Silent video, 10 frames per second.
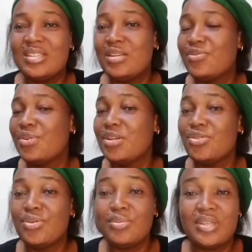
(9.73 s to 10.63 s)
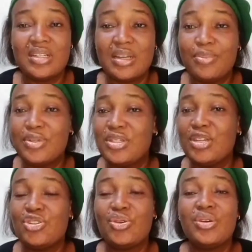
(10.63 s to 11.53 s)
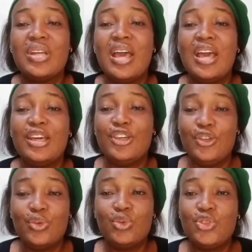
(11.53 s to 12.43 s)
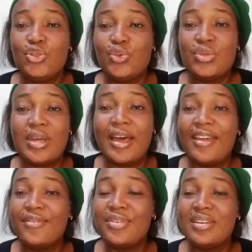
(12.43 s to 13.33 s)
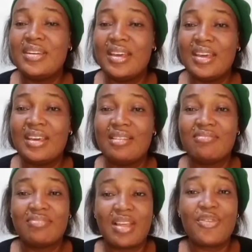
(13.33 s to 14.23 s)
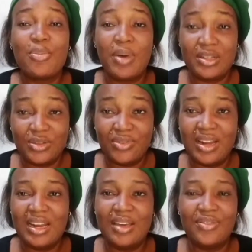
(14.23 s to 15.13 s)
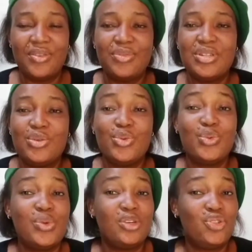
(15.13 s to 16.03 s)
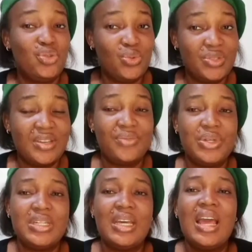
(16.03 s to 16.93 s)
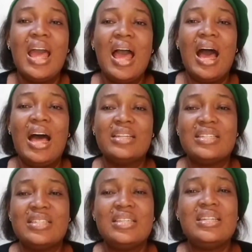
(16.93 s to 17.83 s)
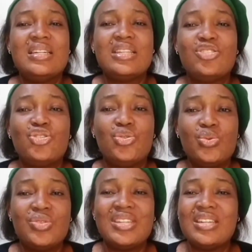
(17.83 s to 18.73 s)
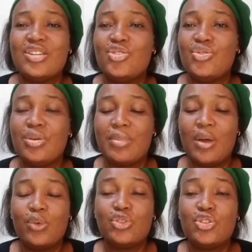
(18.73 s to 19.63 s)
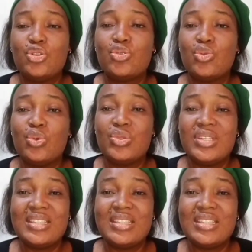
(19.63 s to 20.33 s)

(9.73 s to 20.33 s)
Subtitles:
Different dreams interpretation. You know, shoes are every day, every part of our life. Every day we wear shoes every day, and seeing these shoes in the dream, I want you to know